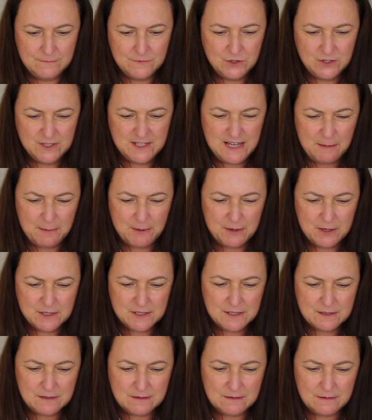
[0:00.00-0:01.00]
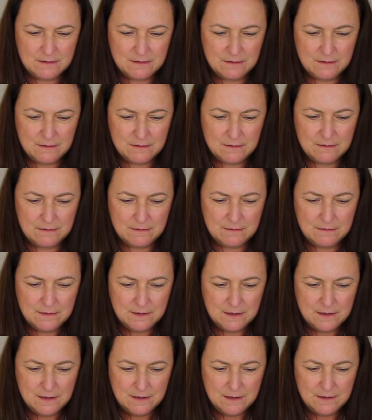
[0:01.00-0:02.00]
Just dab it because if
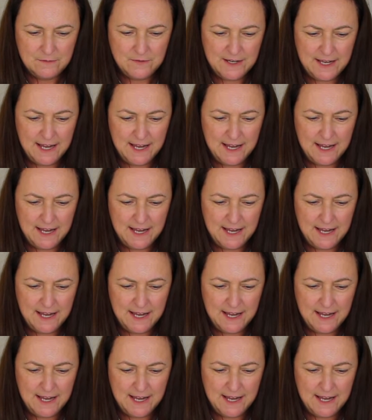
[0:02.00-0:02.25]
you